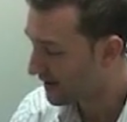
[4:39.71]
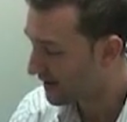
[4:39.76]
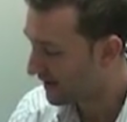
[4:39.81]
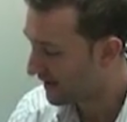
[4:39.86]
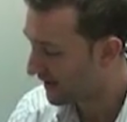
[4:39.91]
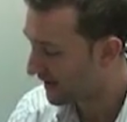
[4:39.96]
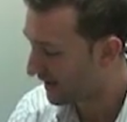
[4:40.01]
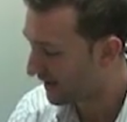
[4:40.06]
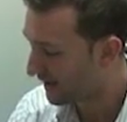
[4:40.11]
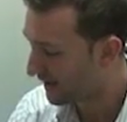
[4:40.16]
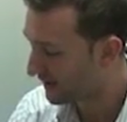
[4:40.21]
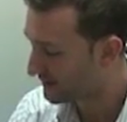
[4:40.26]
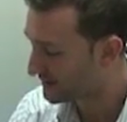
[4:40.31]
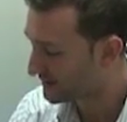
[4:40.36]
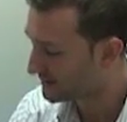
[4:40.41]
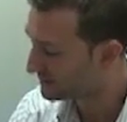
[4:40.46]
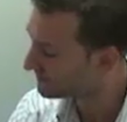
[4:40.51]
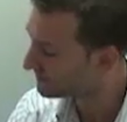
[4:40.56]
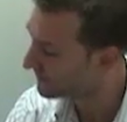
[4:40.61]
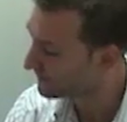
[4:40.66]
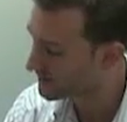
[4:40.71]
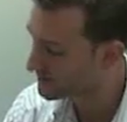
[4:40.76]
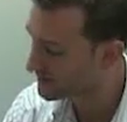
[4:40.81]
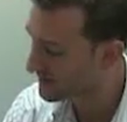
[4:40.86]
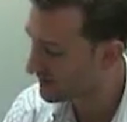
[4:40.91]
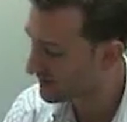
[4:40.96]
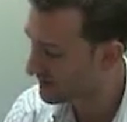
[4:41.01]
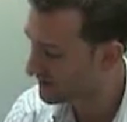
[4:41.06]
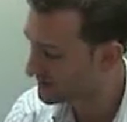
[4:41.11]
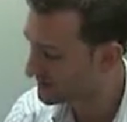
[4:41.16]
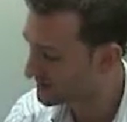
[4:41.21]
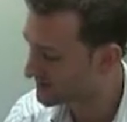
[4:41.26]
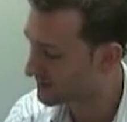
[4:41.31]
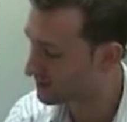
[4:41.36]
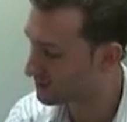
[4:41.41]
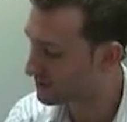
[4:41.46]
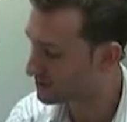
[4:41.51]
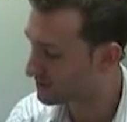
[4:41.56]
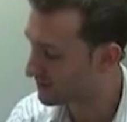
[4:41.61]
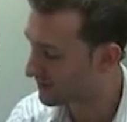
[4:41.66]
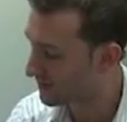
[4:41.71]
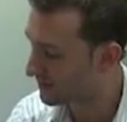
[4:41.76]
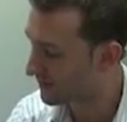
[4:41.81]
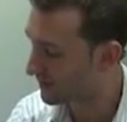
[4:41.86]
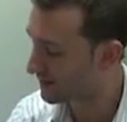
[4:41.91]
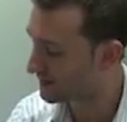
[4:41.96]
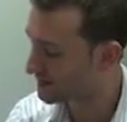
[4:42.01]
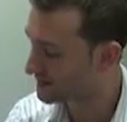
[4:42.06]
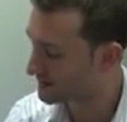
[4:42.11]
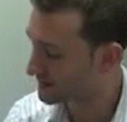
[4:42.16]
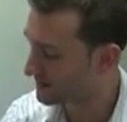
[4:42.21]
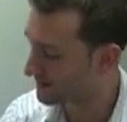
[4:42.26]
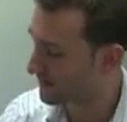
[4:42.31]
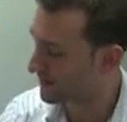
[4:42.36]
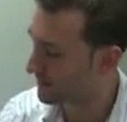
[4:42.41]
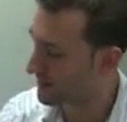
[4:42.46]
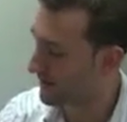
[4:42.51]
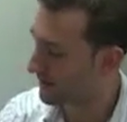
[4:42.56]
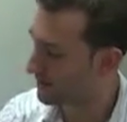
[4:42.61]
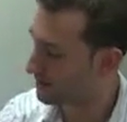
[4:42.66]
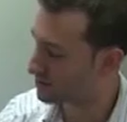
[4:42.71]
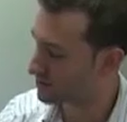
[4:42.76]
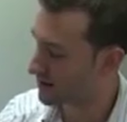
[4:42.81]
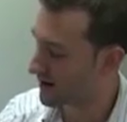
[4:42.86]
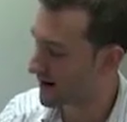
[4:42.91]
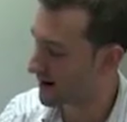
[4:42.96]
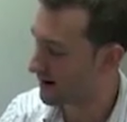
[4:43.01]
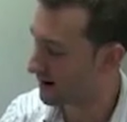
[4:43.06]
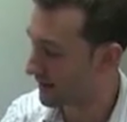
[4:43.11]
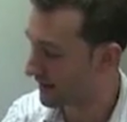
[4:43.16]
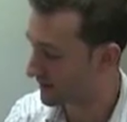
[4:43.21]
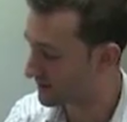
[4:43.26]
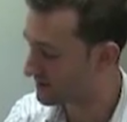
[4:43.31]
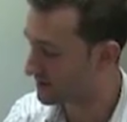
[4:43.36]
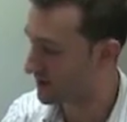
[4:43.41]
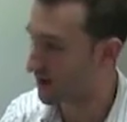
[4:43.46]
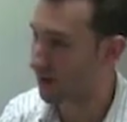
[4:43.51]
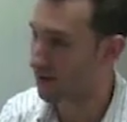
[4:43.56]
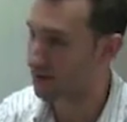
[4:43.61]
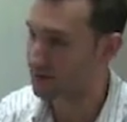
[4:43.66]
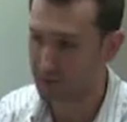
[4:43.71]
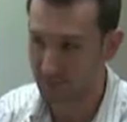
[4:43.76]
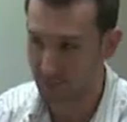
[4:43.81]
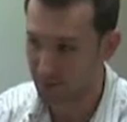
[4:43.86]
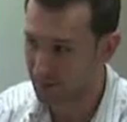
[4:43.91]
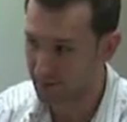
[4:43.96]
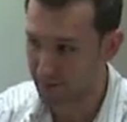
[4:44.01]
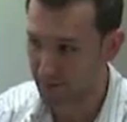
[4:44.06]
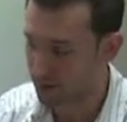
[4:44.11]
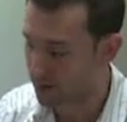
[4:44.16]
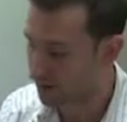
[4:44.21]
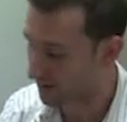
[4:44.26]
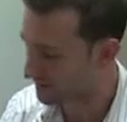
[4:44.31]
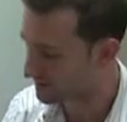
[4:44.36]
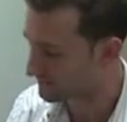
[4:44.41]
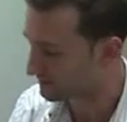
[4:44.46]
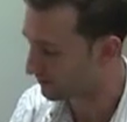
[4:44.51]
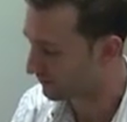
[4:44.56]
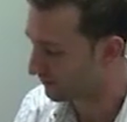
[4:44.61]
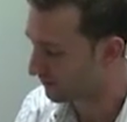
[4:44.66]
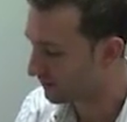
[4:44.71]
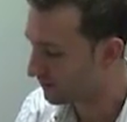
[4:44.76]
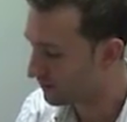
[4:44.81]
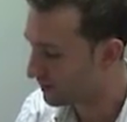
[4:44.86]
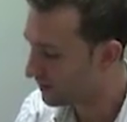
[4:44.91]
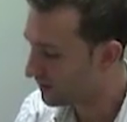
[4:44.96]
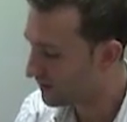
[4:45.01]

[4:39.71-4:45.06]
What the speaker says: Okay. And if there's any distinguishing things about your child, like scars or birthmarks or